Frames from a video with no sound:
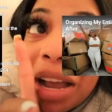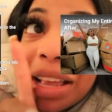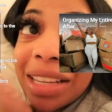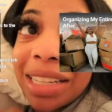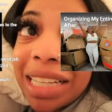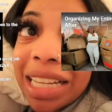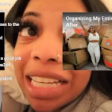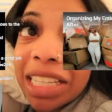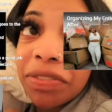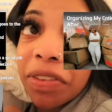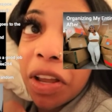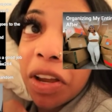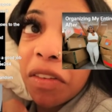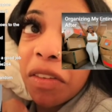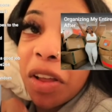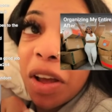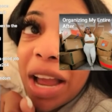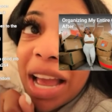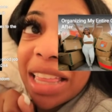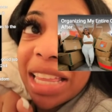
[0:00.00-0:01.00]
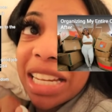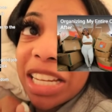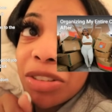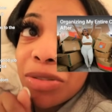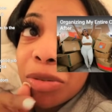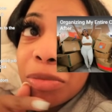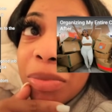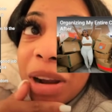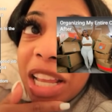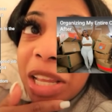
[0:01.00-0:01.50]
probably the next vloggy vlog after
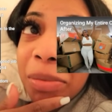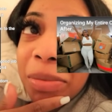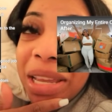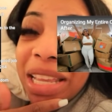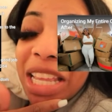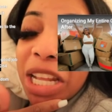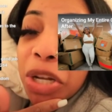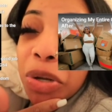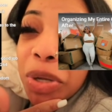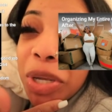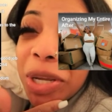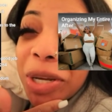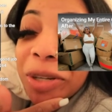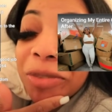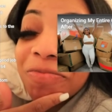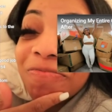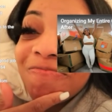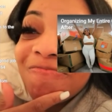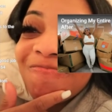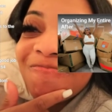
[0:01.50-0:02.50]
this one will probably be in the new year.